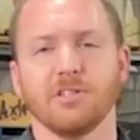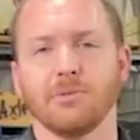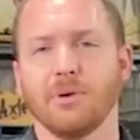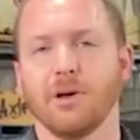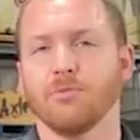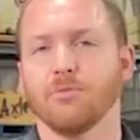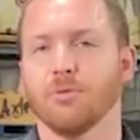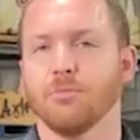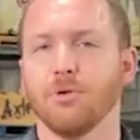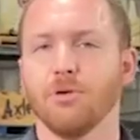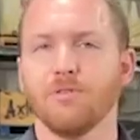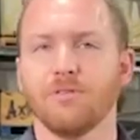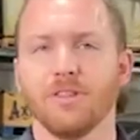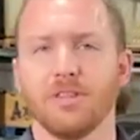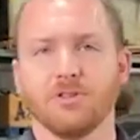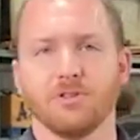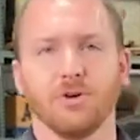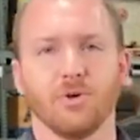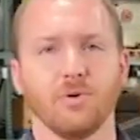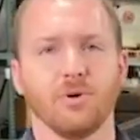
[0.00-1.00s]
is about removing
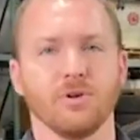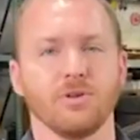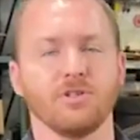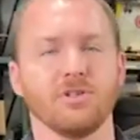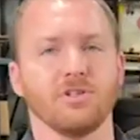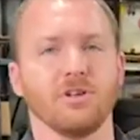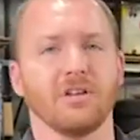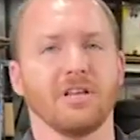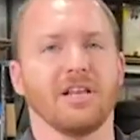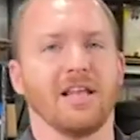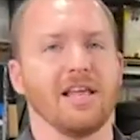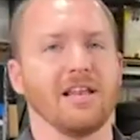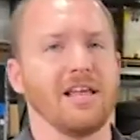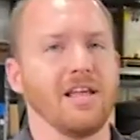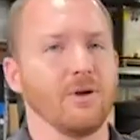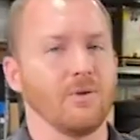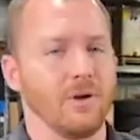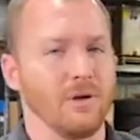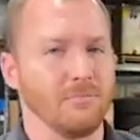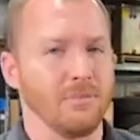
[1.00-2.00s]
the tow hooks on an NA
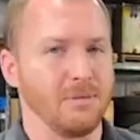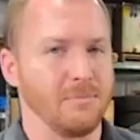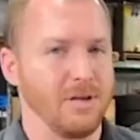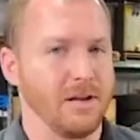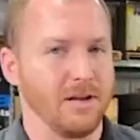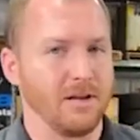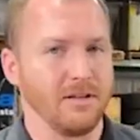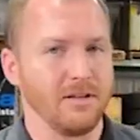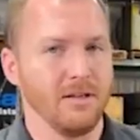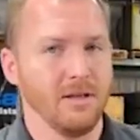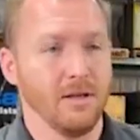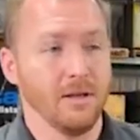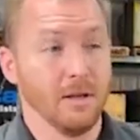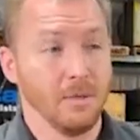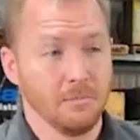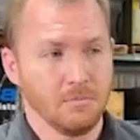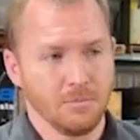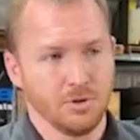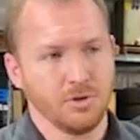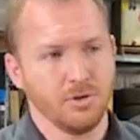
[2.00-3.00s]
or NB Miata.
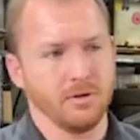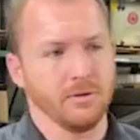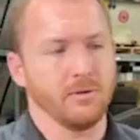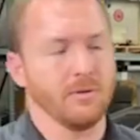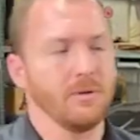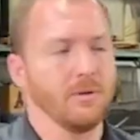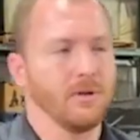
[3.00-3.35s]
Sure.